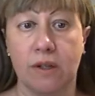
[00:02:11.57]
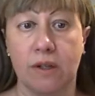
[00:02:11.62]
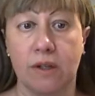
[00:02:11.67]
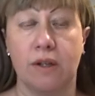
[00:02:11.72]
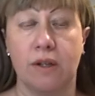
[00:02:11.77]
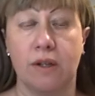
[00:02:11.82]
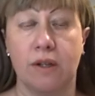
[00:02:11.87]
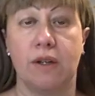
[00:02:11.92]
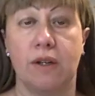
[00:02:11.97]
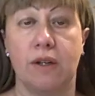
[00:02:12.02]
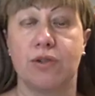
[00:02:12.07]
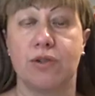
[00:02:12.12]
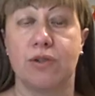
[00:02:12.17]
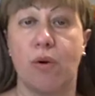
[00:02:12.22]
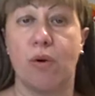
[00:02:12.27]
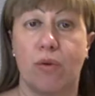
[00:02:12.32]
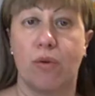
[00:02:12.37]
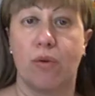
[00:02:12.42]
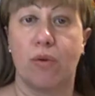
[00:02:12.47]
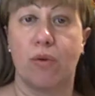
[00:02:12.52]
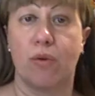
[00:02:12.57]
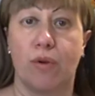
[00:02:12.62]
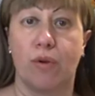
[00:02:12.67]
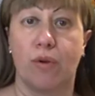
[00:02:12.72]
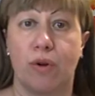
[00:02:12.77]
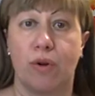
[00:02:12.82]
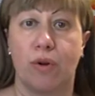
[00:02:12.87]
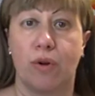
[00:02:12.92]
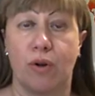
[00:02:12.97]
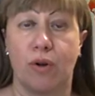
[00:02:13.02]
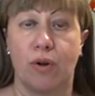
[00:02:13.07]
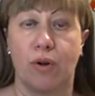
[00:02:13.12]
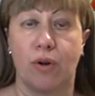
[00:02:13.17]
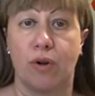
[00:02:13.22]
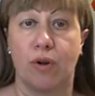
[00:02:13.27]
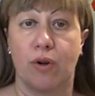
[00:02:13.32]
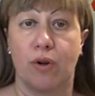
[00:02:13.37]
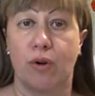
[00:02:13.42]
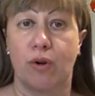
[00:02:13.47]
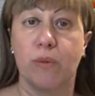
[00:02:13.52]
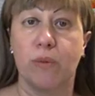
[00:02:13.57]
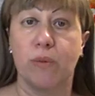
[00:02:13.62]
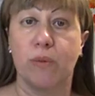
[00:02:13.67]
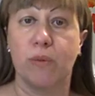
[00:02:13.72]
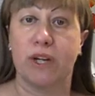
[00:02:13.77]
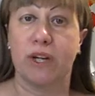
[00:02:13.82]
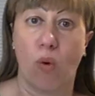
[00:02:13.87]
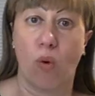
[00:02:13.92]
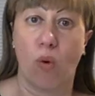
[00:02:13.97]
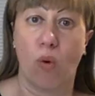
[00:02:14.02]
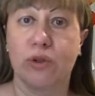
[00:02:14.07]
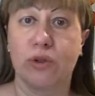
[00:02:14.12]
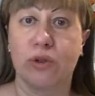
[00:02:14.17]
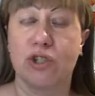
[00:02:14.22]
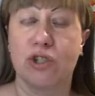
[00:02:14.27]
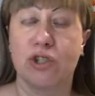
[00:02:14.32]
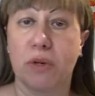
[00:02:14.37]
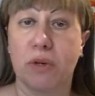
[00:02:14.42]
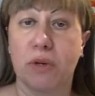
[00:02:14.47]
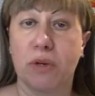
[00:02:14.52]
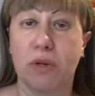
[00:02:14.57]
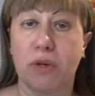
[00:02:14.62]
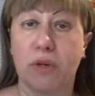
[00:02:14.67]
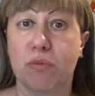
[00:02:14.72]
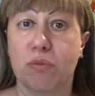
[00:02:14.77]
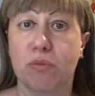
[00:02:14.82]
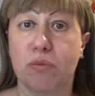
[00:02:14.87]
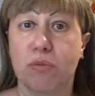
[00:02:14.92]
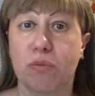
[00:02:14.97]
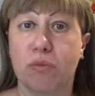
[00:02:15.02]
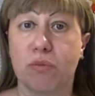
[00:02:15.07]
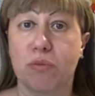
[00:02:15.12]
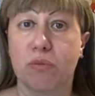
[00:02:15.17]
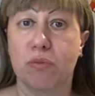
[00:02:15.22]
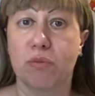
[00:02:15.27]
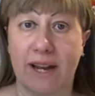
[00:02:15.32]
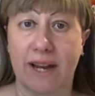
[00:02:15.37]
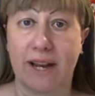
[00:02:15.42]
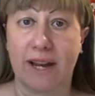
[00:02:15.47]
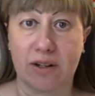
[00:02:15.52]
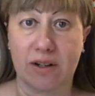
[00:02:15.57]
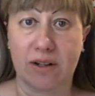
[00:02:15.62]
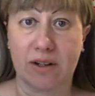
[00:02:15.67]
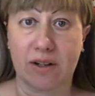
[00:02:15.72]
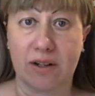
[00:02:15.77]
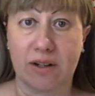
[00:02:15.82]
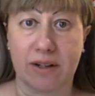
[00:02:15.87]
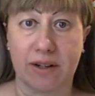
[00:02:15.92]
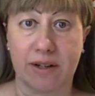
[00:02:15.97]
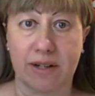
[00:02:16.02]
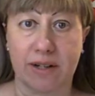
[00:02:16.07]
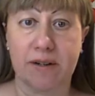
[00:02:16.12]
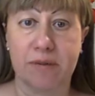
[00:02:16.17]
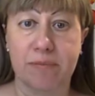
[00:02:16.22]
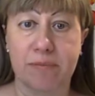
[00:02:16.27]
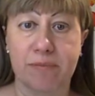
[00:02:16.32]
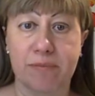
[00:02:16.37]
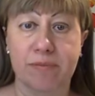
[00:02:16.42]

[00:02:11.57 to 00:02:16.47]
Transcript: So, when we go to the third book by Allan Kardec,